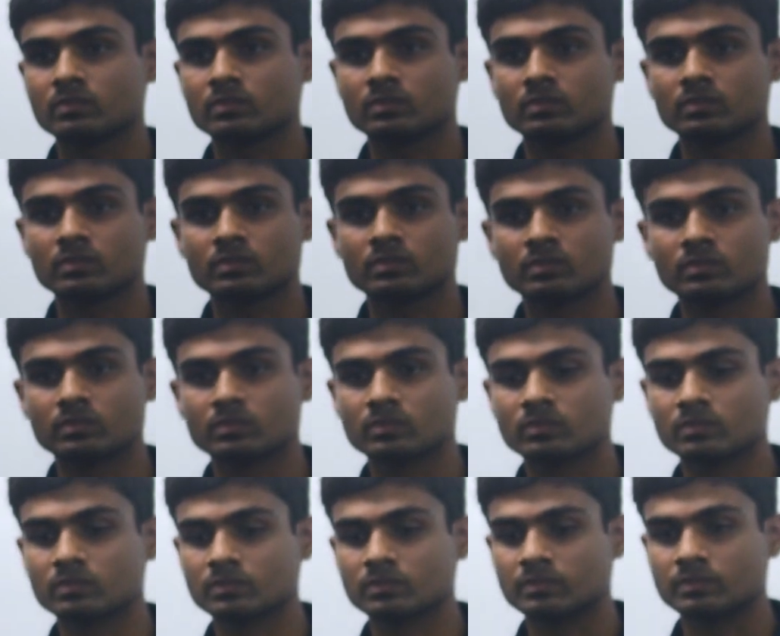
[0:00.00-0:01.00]

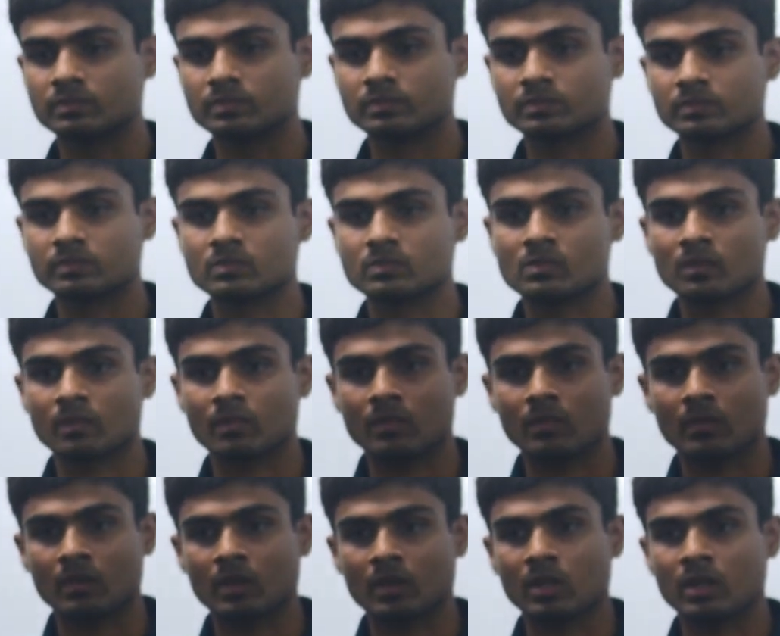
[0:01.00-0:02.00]

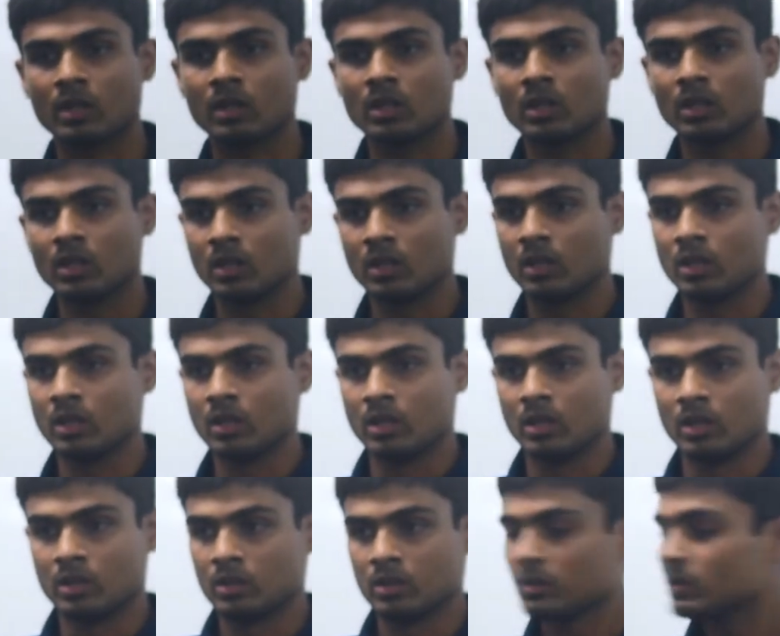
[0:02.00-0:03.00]

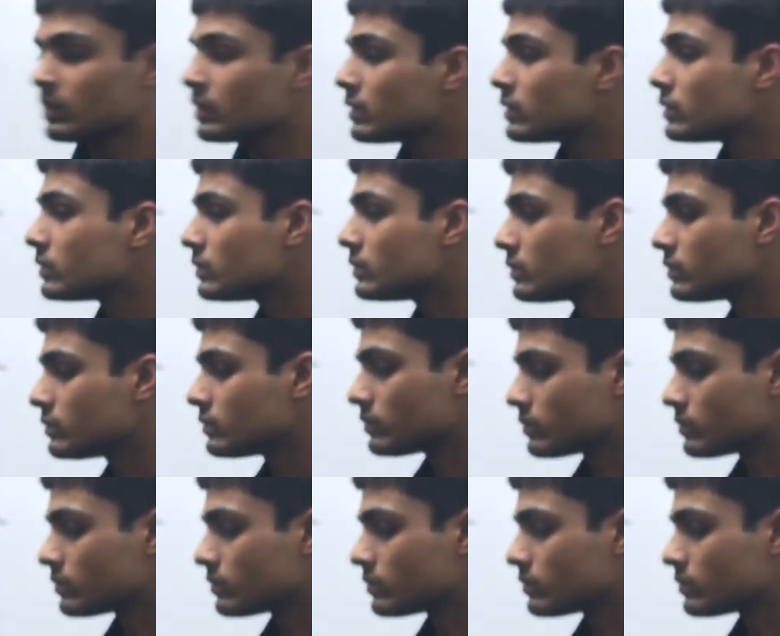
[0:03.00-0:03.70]
(not speaking)